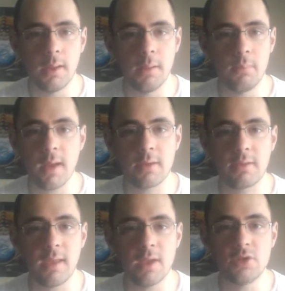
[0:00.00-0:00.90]
And
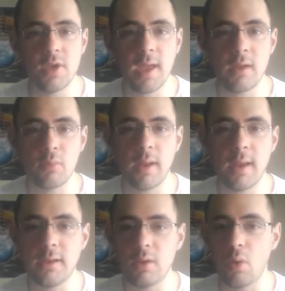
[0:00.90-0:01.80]
backstage, you had
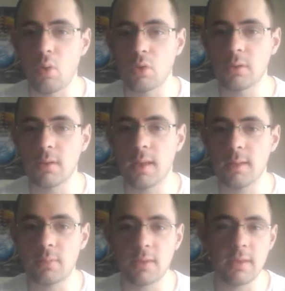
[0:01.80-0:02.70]
Randy Orton
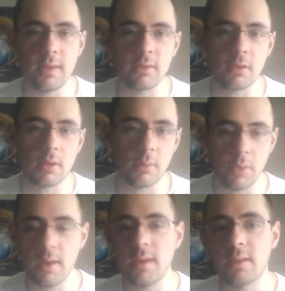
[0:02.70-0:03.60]
and Batista
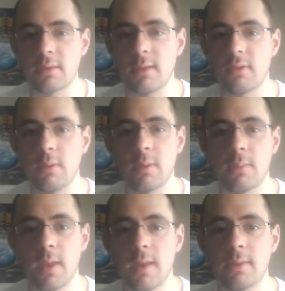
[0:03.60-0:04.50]
complaining to Stephanie
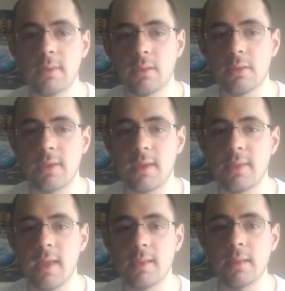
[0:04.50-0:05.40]
McMahon, saying
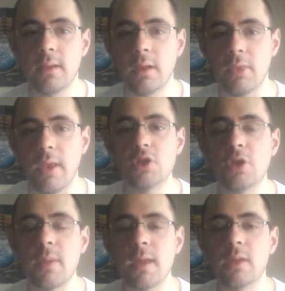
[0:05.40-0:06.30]
that they
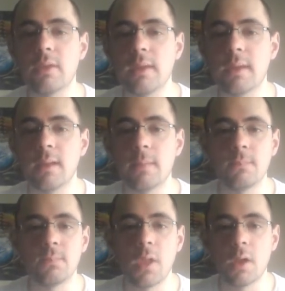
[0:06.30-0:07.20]
should be in the